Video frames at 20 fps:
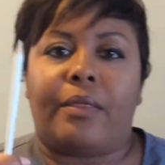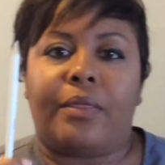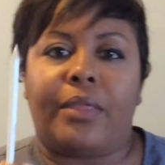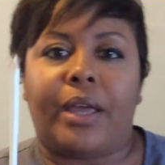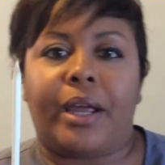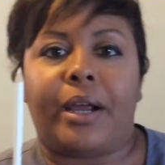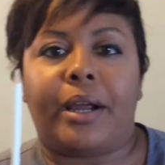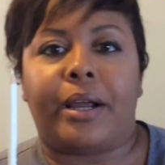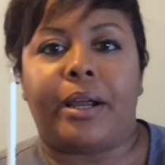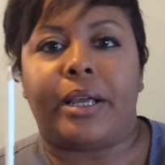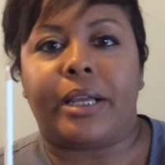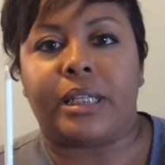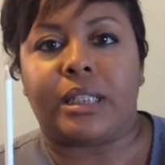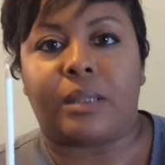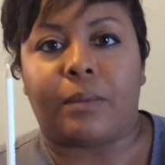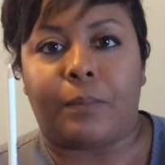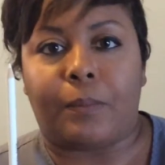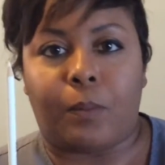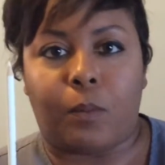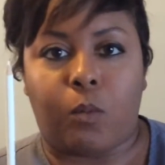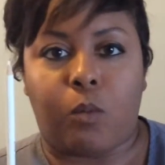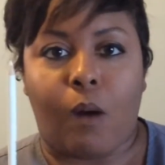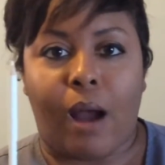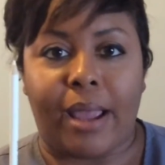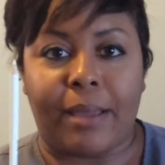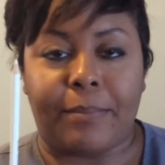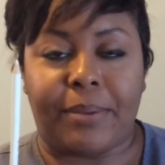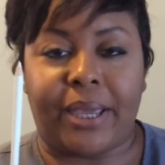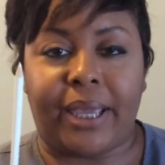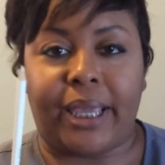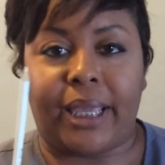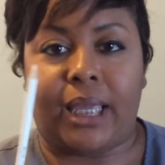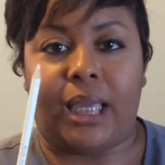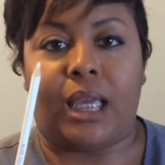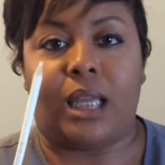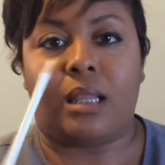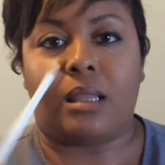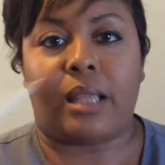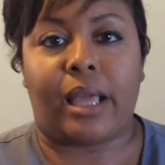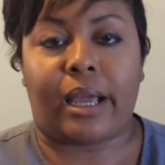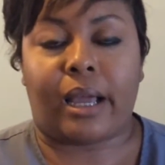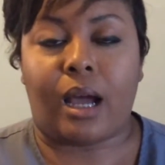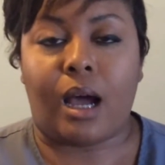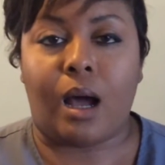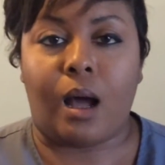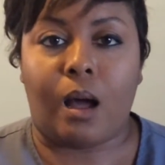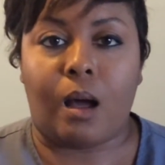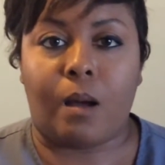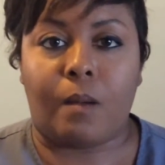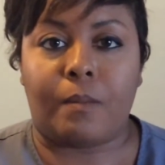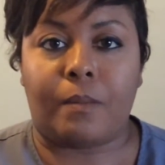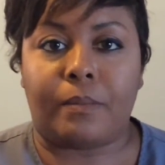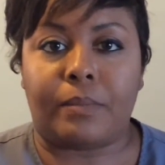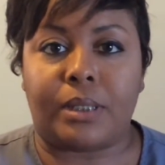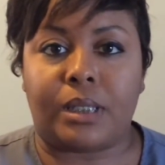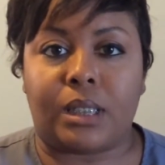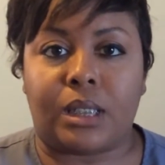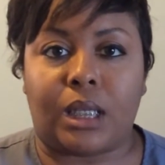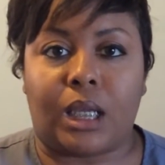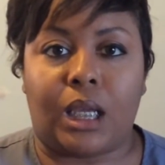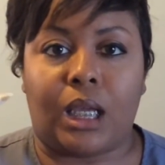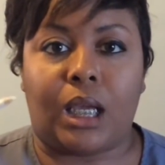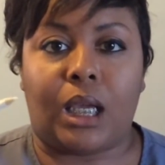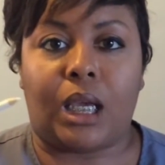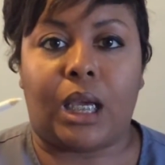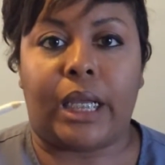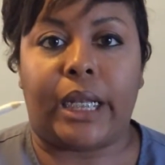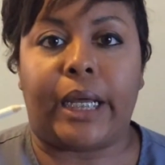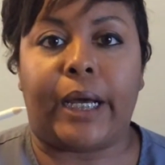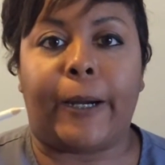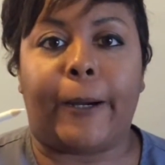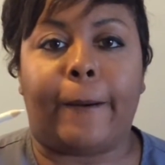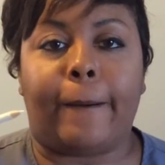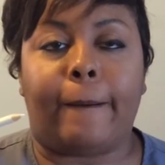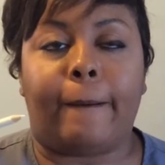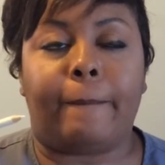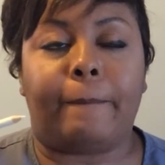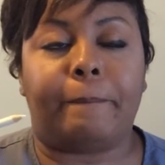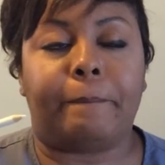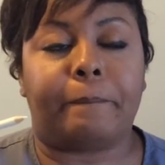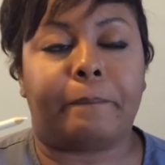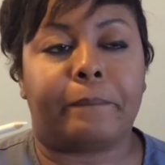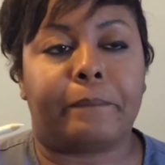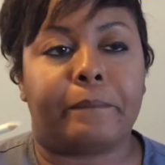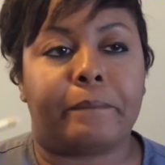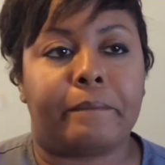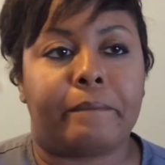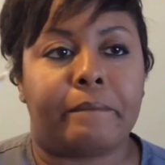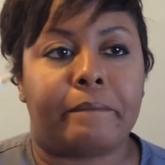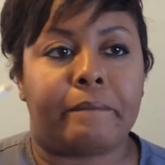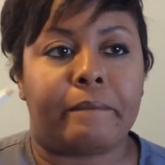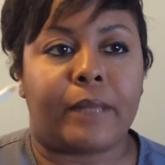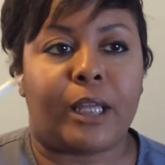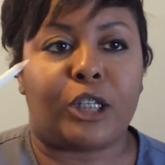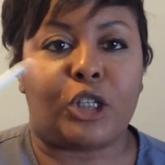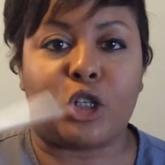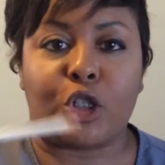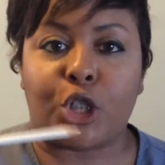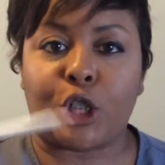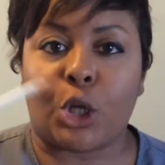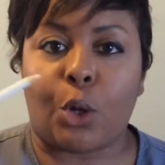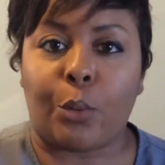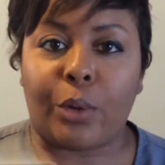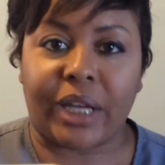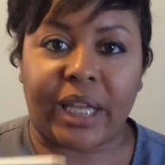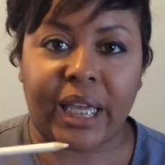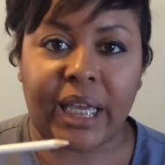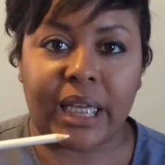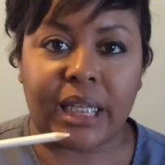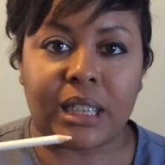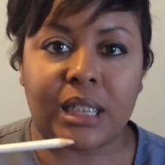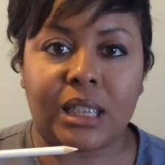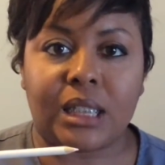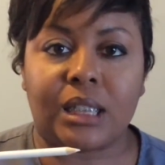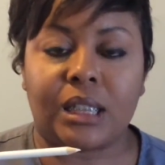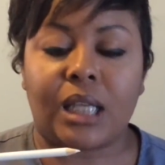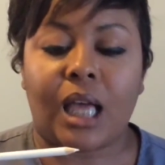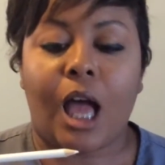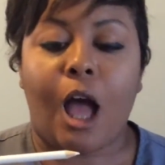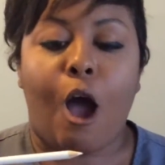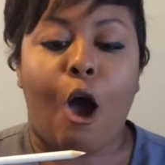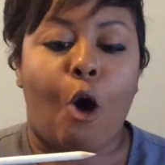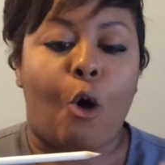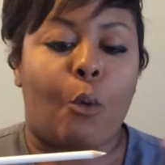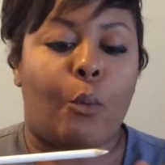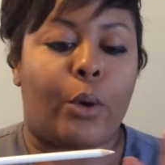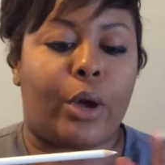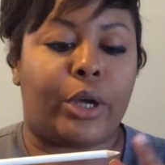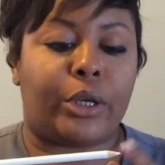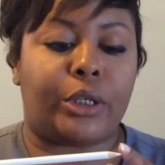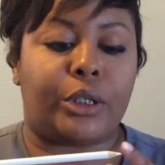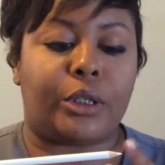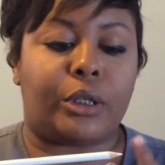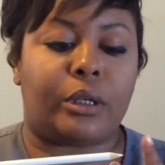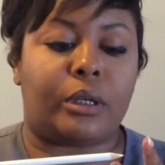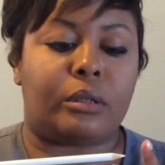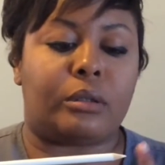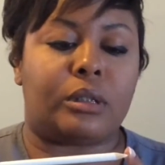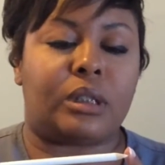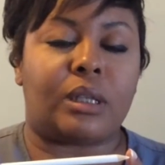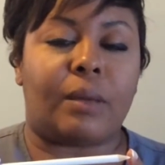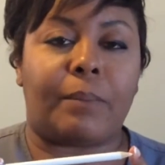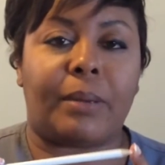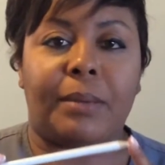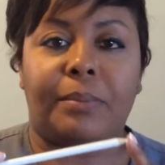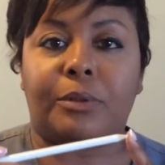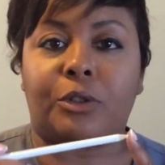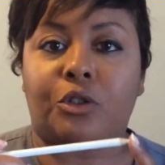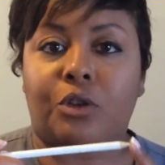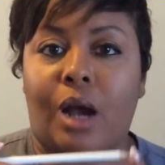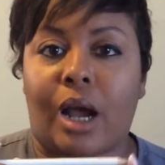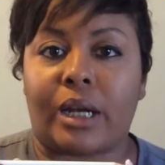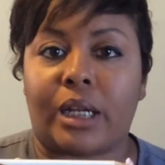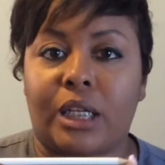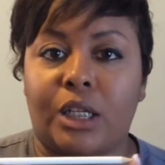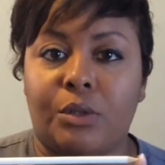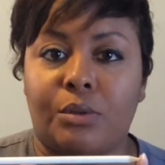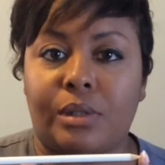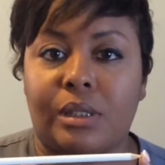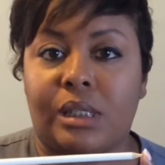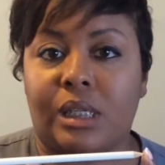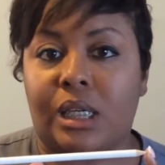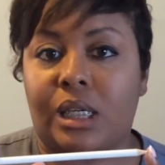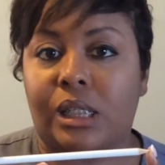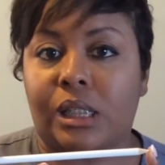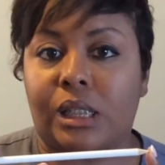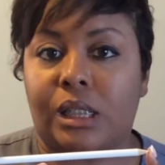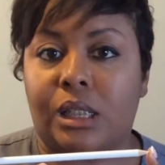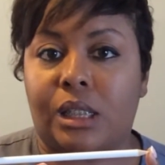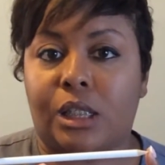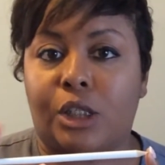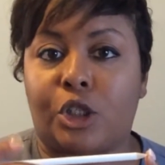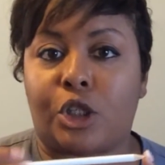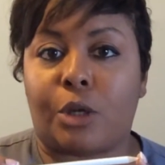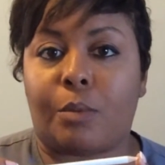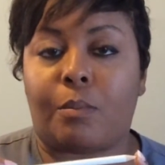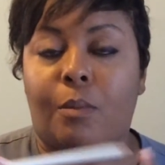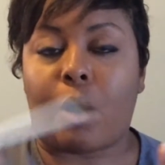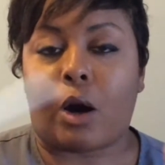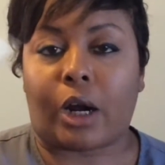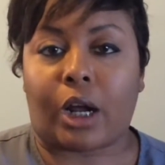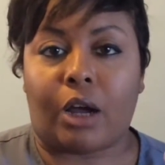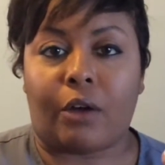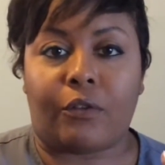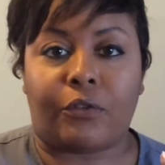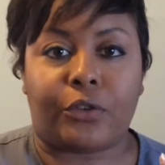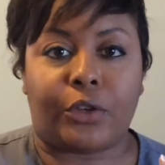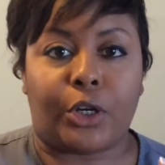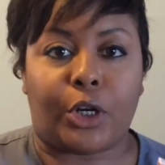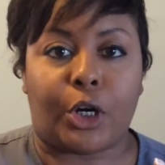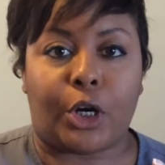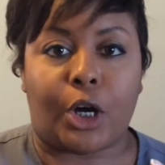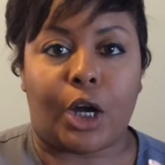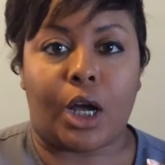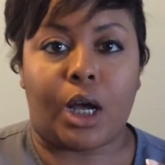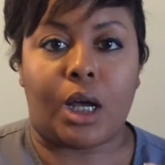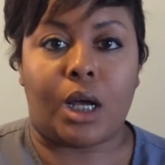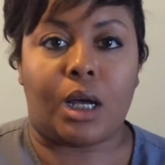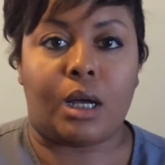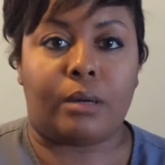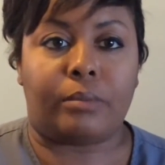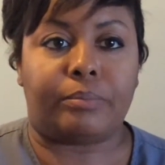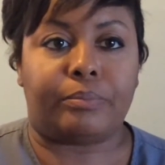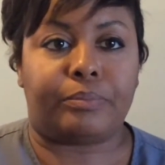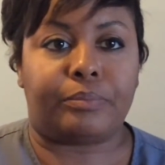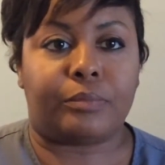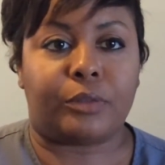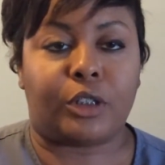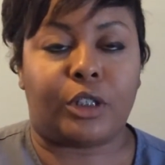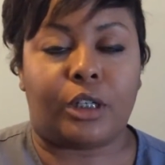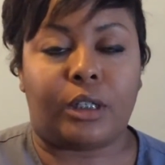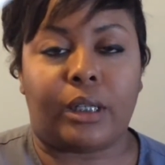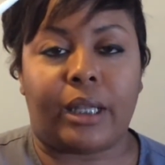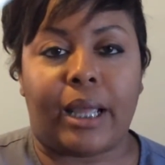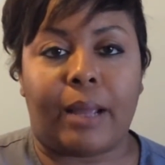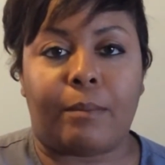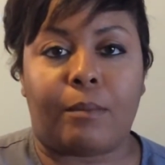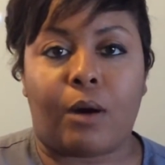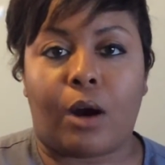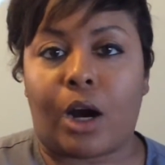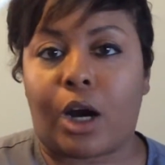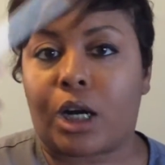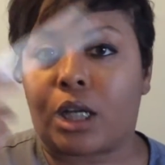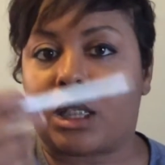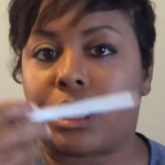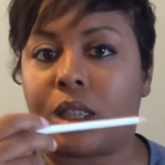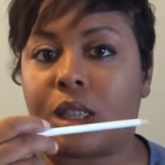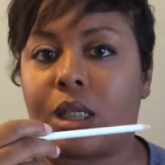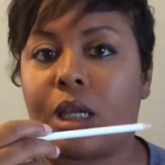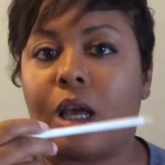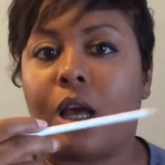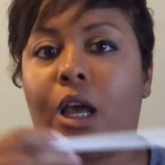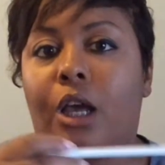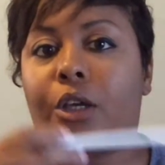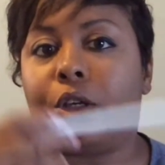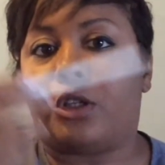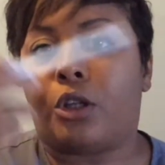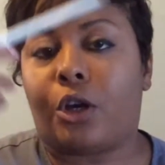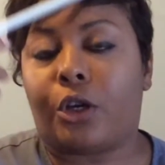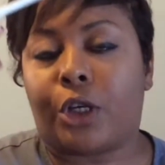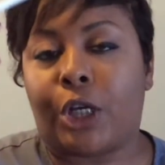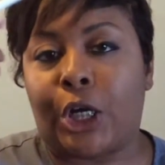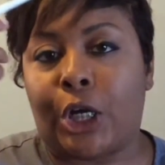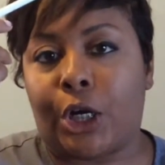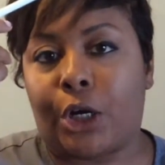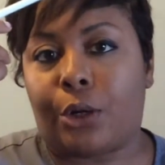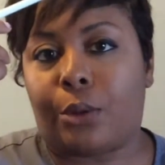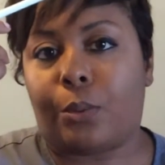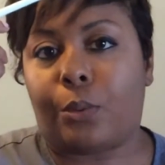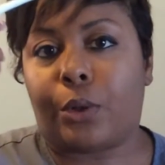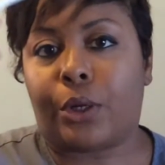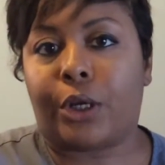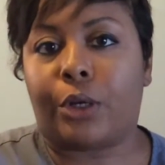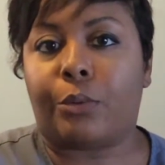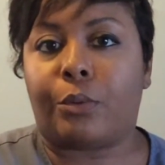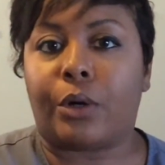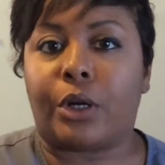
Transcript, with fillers: there is a white pen that comes in your sewing kits. Well, some people try to use this to mark off your landmarks. You know, where